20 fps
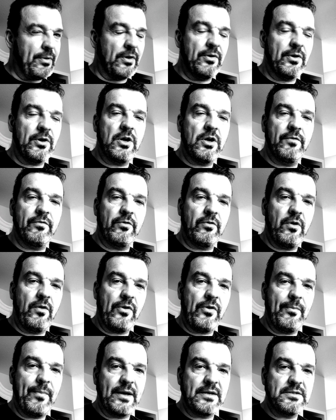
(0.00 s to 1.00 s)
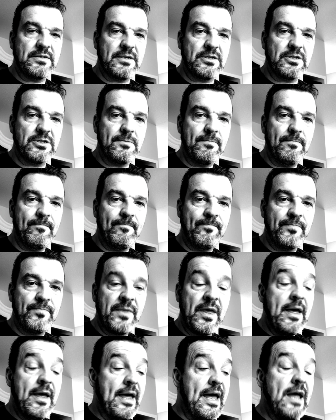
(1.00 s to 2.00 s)
going to cover all your bases.
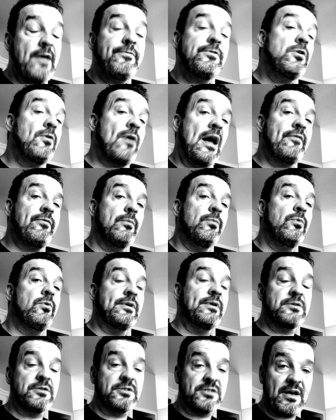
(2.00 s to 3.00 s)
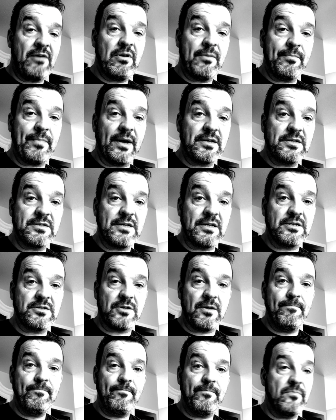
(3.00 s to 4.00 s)
If you have a more esoteric based
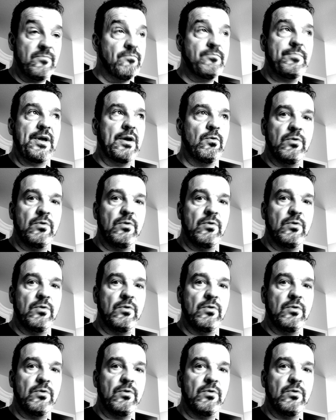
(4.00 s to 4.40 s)
system, pick